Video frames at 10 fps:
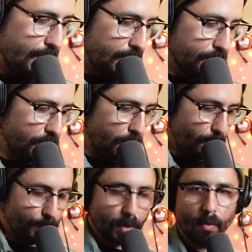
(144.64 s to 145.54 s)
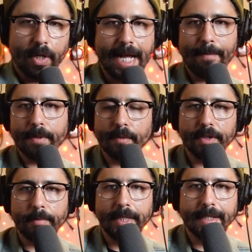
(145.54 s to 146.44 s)
So what happened
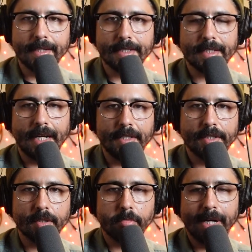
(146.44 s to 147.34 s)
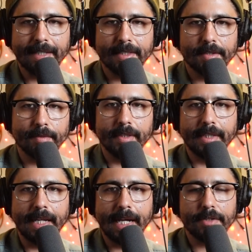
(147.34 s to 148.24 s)
with me is I used to practice with an
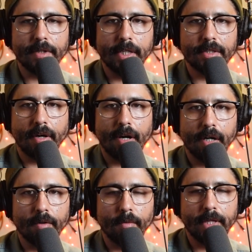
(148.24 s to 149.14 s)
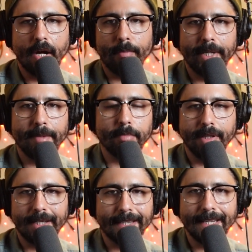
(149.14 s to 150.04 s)
electric guitar without being
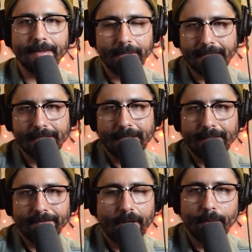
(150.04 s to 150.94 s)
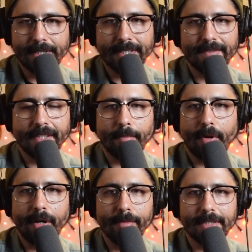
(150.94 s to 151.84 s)
plugged in because I always lived in
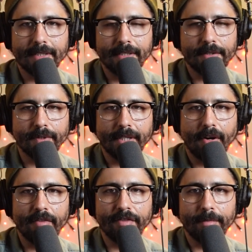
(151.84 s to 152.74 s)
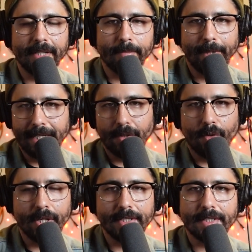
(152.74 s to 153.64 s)
apartments and it's really hard for me to make
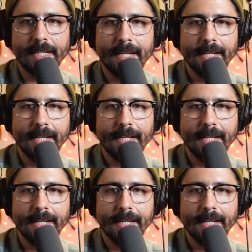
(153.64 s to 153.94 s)
noise.